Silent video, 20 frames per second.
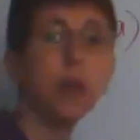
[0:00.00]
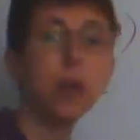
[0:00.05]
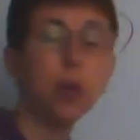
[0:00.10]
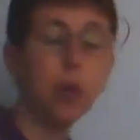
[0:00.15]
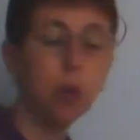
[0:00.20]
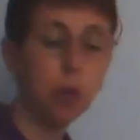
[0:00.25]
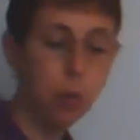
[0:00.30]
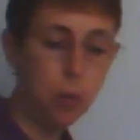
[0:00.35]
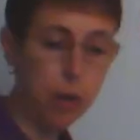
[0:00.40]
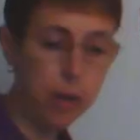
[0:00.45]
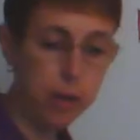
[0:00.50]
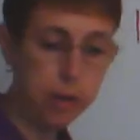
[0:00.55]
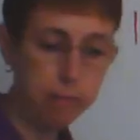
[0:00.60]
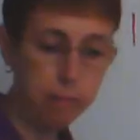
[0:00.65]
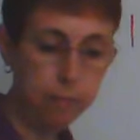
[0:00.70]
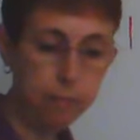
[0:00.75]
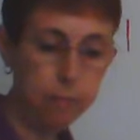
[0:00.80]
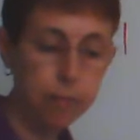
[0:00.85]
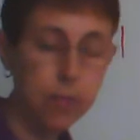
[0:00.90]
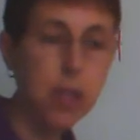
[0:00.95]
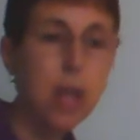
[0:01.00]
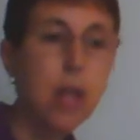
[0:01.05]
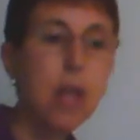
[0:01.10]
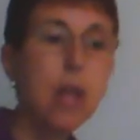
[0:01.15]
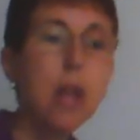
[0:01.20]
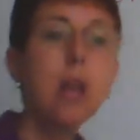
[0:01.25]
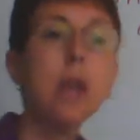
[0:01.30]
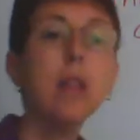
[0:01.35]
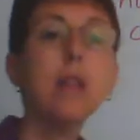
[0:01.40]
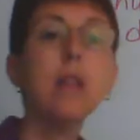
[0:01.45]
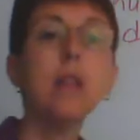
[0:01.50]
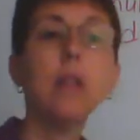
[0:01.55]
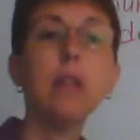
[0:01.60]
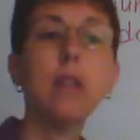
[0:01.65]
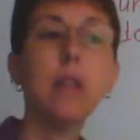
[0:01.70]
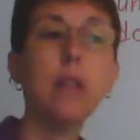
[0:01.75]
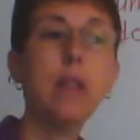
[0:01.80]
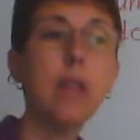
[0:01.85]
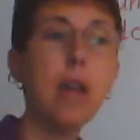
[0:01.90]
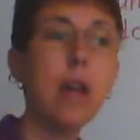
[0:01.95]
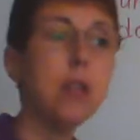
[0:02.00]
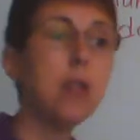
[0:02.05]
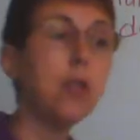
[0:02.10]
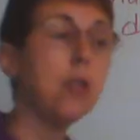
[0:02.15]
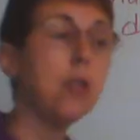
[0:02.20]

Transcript: whole one. Then your